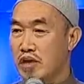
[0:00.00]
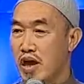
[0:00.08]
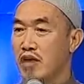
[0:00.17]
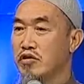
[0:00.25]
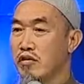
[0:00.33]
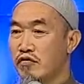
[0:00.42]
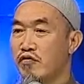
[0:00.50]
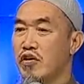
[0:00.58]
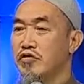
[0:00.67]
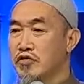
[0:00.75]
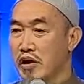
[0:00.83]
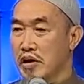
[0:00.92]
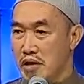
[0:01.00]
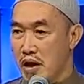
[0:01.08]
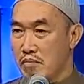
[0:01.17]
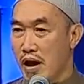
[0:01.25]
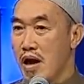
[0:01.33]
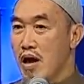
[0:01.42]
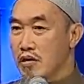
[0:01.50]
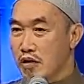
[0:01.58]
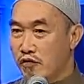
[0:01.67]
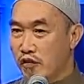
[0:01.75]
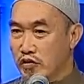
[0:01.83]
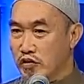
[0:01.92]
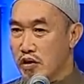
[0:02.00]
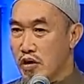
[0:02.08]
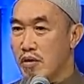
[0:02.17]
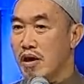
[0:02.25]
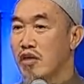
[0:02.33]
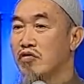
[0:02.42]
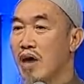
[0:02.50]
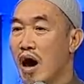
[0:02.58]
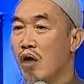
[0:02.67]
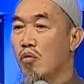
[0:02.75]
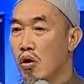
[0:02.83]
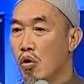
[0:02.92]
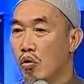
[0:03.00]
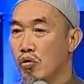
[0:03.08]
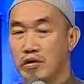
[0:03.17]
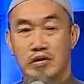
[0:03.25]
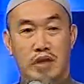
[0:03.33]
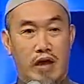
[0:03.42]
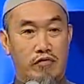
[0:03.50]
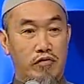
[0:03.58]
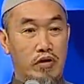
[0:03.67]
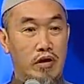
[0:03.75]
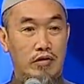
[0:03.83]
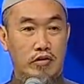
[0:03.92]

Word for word: will taste the first qiyamah. The first qiyamah is our own death.